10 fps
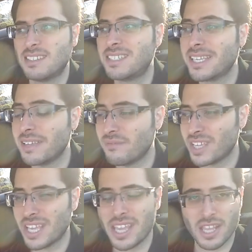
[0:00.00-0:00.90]

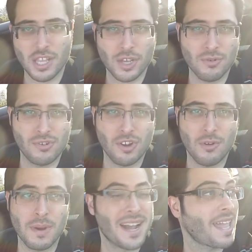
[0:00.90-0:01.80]
TV
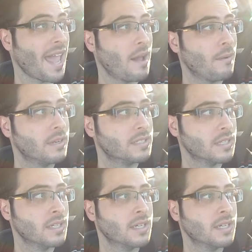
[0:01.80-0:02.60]
YouTube account.